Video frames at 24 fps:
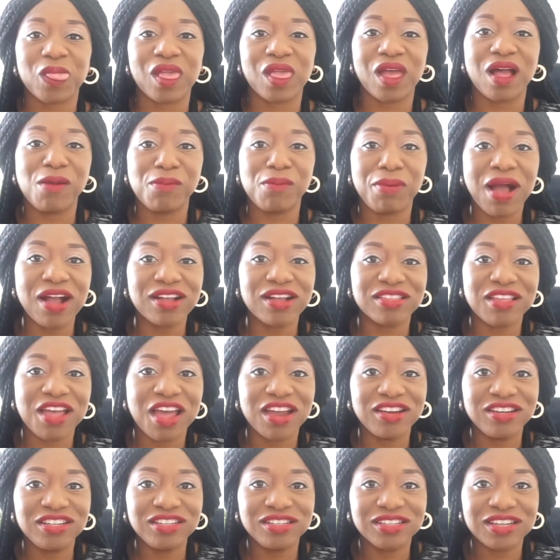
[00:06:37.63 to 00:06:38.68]
back
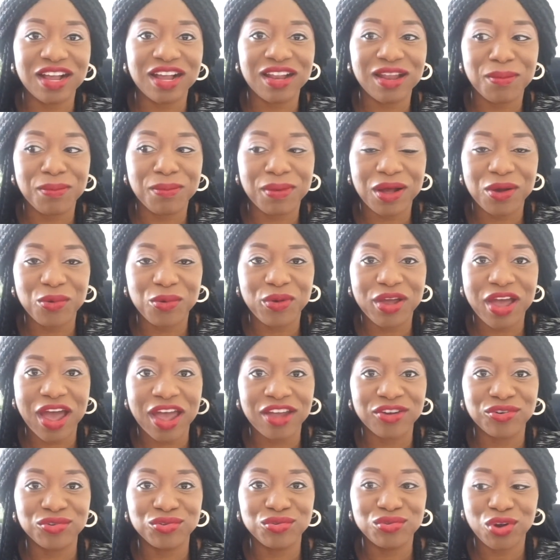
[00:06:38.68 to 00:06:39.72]
then in Calabar, where
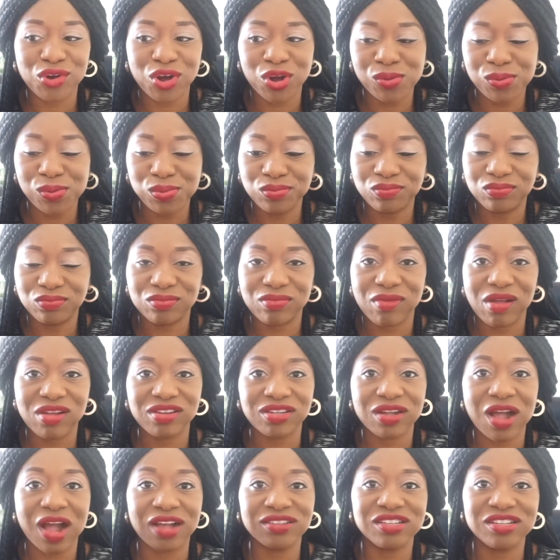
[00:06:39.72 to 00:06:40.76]
I grew up,
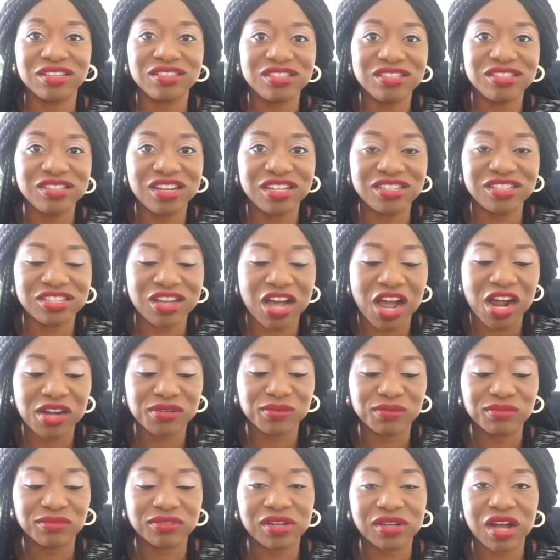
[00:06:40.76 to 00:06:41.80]
as a teenager,
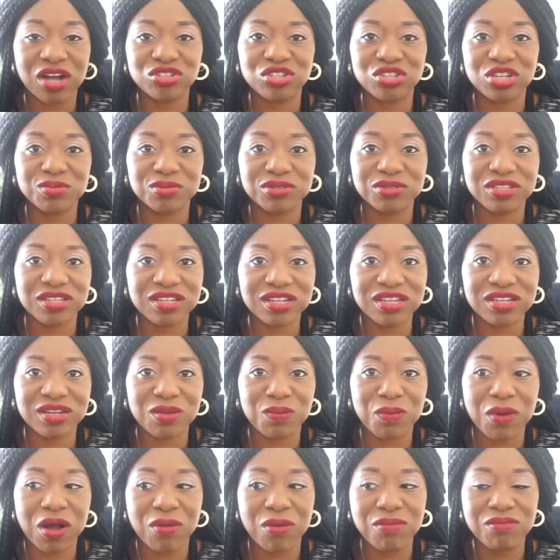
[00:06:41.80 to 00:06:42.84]
I'll just be thinking
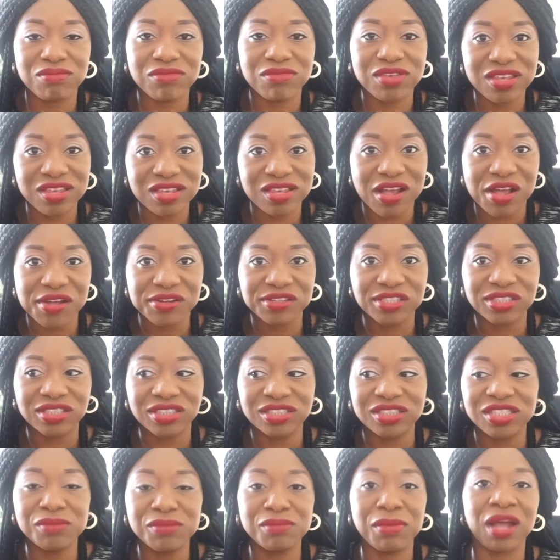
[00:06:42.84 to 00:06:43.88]
about me
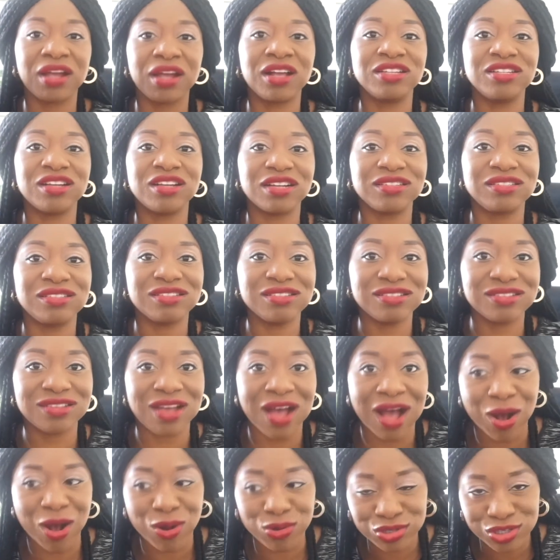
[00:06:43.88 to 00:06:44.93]
in Michael Jackson's
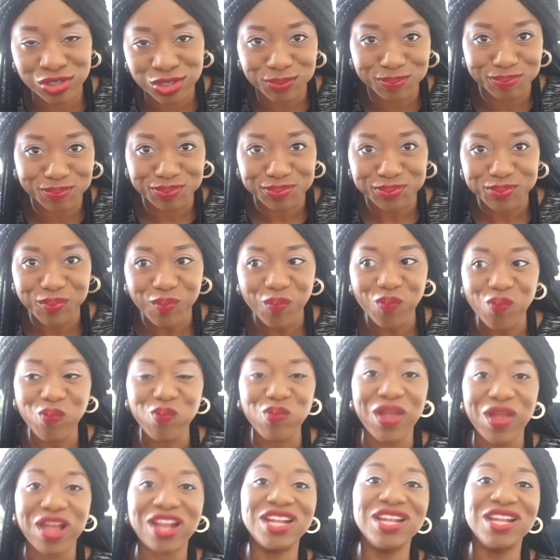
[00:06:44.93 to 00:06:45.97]
house,
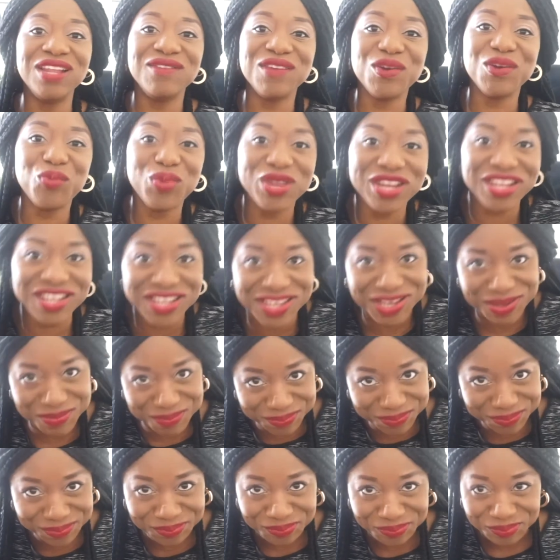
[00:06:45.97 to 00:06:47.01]
living with
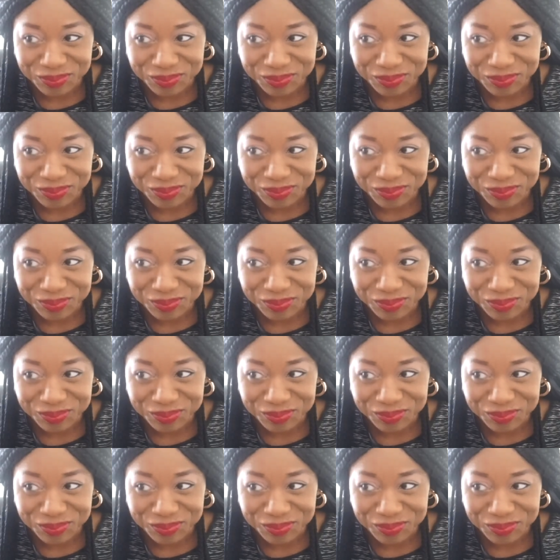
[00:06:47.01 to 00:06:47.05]
him,